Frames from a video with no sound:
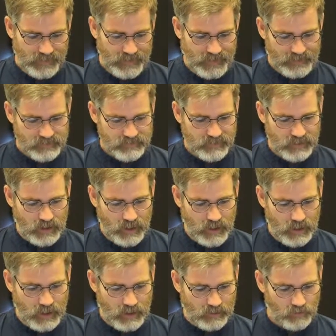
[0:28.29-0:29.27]
And
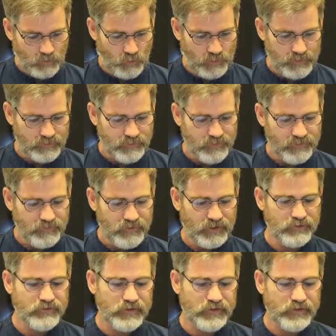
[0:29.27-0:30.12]
according to this here,